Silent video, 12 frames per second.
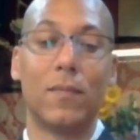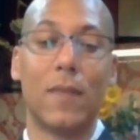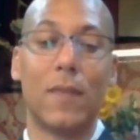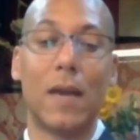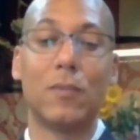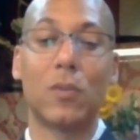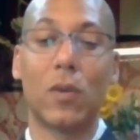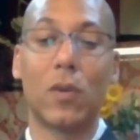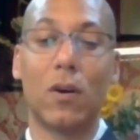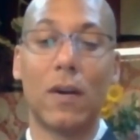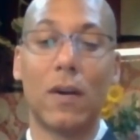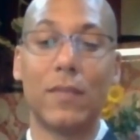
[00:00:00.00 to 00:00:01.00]
I'm sure we're
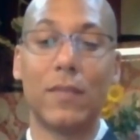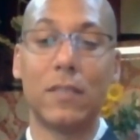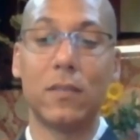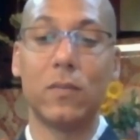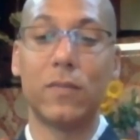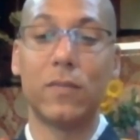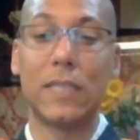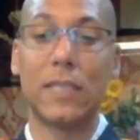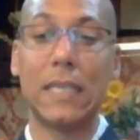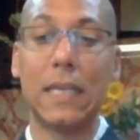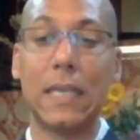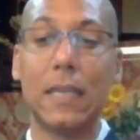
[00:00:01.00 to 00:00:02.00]
all having Zoom
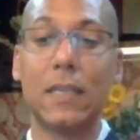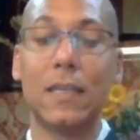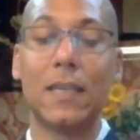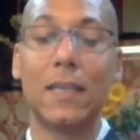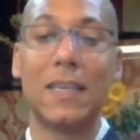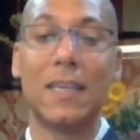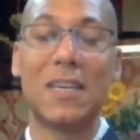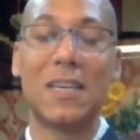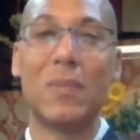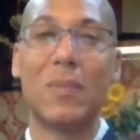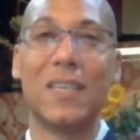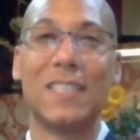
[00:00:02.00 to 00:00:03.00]
fatigue,
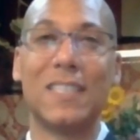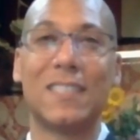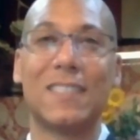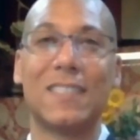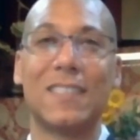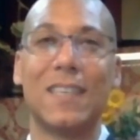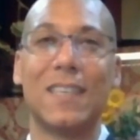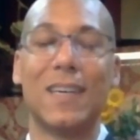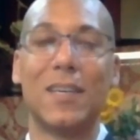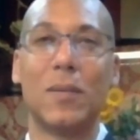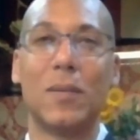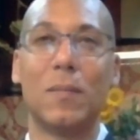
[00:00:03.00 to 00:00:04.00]
but
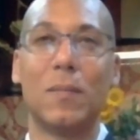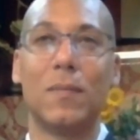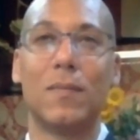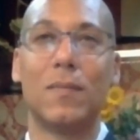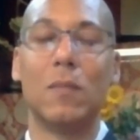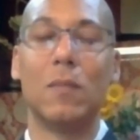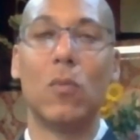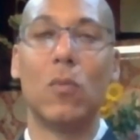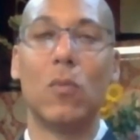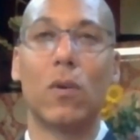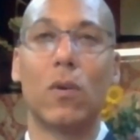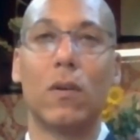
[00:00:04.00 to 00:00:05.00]
the
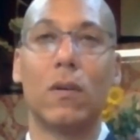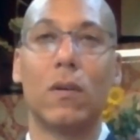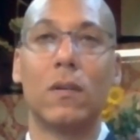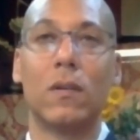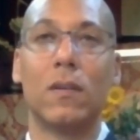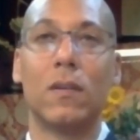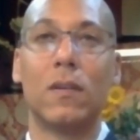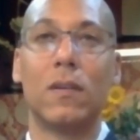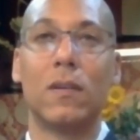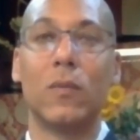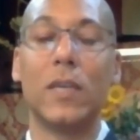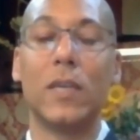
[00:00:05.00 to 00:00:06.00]
more
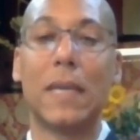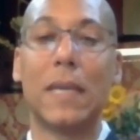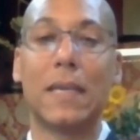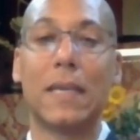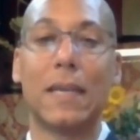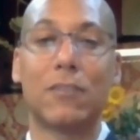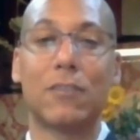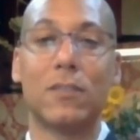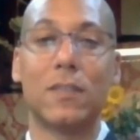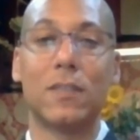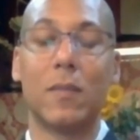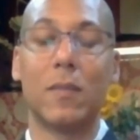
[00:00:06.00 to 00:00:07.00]
we can make
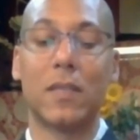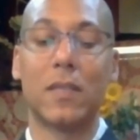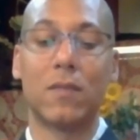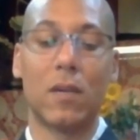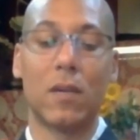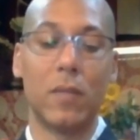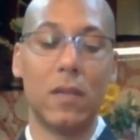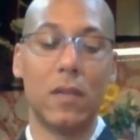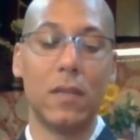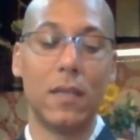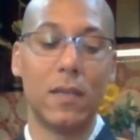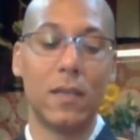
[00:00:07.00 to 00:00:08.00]
connections to the best of our
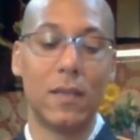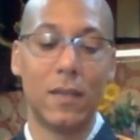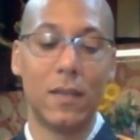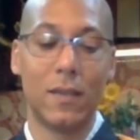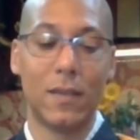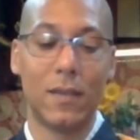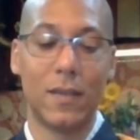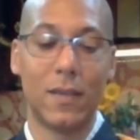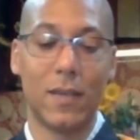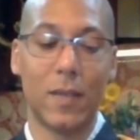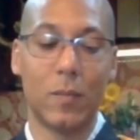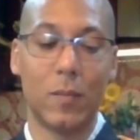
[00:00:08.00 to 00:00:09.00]
ability,
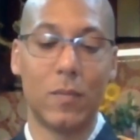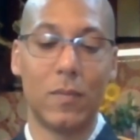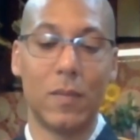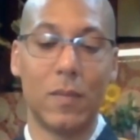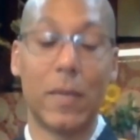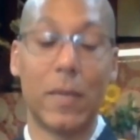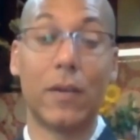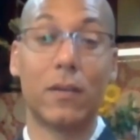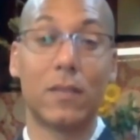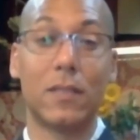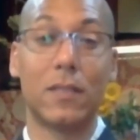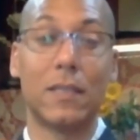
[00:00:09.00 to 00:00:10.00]
the better,
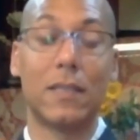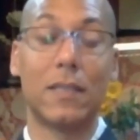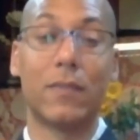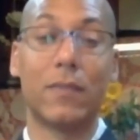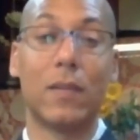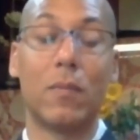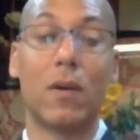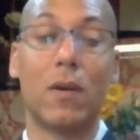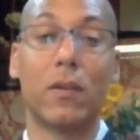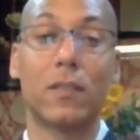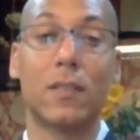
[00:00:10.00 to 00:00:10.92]
because that's definitely part